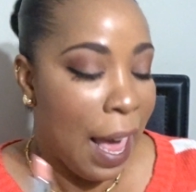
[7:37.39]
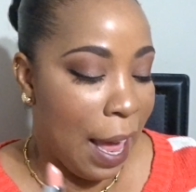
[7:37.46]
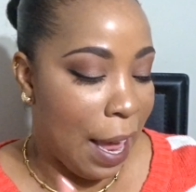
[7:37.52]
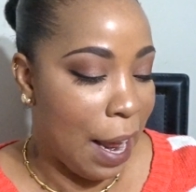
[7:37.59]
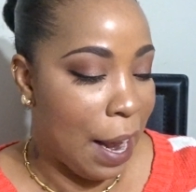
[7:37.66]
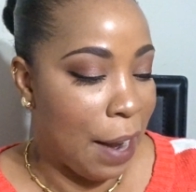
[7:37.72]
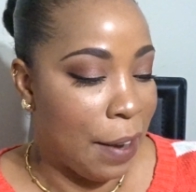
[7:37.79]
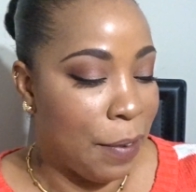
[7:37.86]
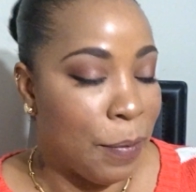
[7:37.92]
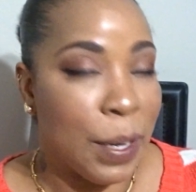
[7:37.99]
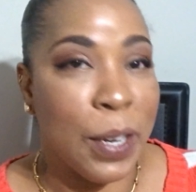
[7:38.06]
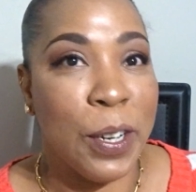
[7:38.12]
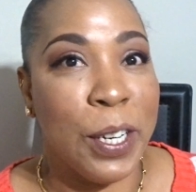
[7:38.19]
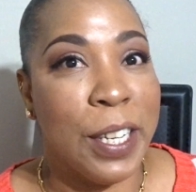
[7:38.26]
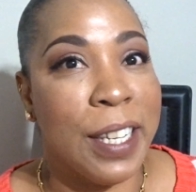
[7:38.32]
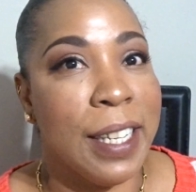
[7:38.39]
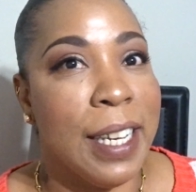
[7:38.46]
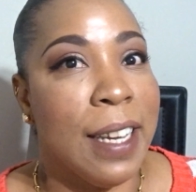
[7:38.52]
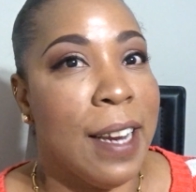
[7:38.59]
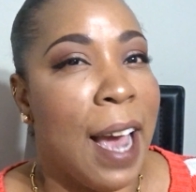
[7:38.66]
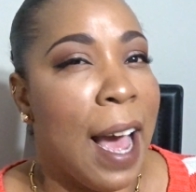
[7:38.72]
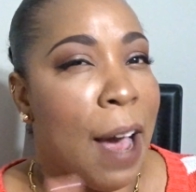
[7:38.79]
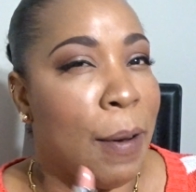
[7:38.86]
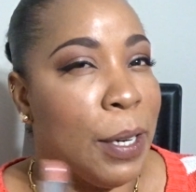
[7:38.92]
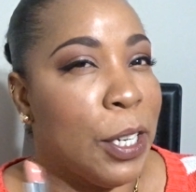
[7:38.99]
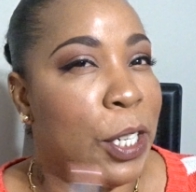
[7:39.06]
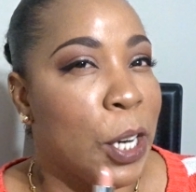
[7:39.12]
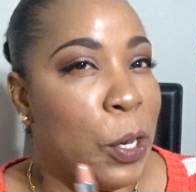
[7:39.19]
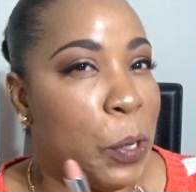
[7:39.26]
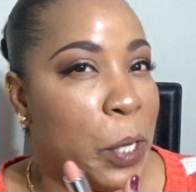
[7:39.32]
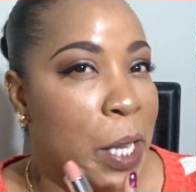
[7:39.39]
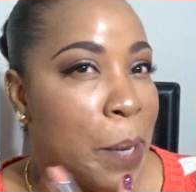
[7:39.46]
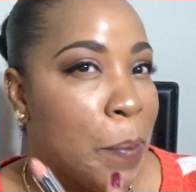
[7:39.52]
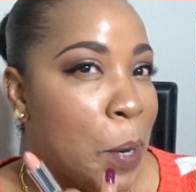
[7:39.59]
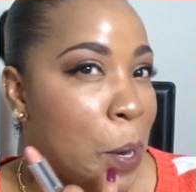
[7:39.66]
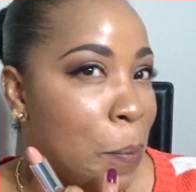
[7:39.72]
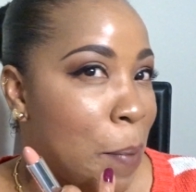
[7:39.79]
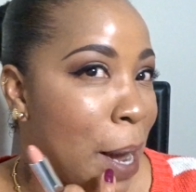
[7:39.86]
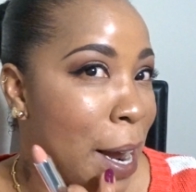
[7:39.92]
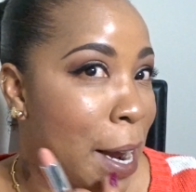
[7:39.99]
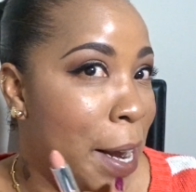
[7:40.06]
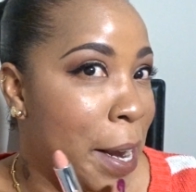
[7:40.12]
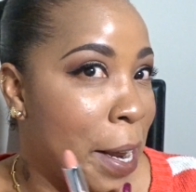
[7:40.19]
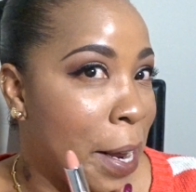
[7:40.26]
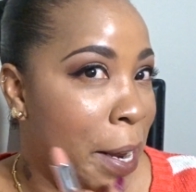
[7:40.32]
and we're going to see how it shows up on my